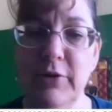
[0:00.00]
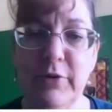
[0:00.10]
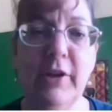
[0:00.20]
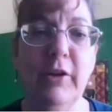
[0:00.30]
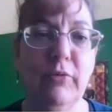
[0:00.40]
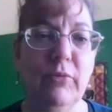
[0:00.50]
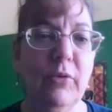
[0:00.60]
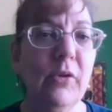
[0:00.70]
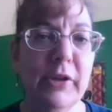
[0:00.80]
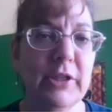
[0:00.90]
they could
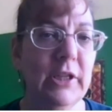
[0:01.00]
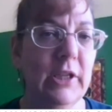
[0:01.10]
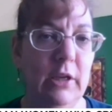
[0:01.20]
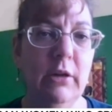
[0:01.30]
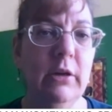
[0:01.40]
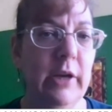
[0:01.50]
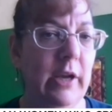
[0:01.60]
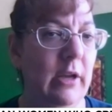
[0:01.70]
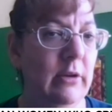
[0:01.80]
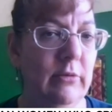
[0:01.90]
roll into gear
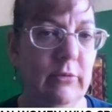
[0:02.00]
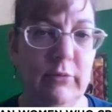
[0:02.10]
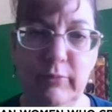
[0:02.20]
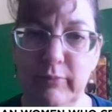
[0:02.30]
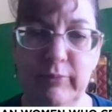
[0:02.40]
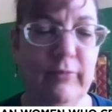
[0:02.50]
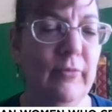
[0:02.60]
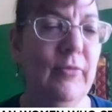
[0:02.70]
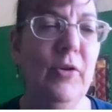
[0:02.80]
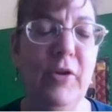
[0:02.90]
and
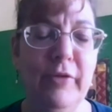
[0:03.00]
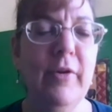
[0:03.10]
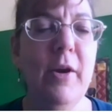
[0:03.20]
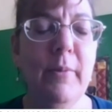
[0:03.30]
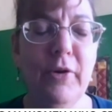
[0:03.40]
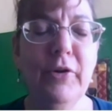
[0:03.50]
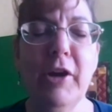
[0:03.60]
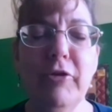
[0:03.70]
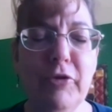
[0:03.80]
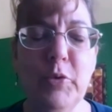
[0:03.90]
roll on. Pearl
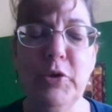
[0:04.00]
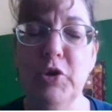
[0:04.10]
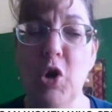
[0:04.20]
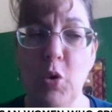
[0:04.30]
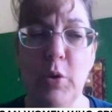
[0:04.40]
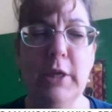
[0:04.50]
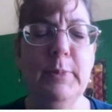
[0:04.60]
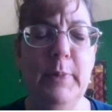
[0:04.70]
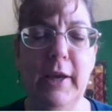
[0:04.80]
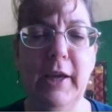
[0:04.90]
Kendrick was known as
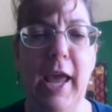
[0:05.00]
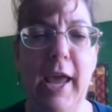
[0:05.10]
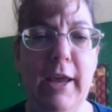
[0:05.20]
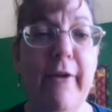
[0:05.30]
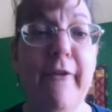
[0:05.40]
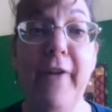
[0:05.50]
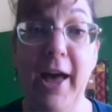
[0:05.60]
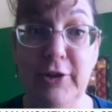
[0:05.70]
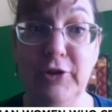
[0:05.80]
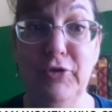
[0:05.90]
being a
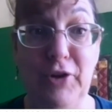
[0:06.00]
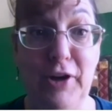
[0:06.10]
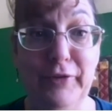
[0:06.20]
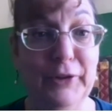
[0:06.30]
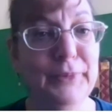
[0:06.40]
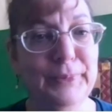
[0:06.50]
fast driver.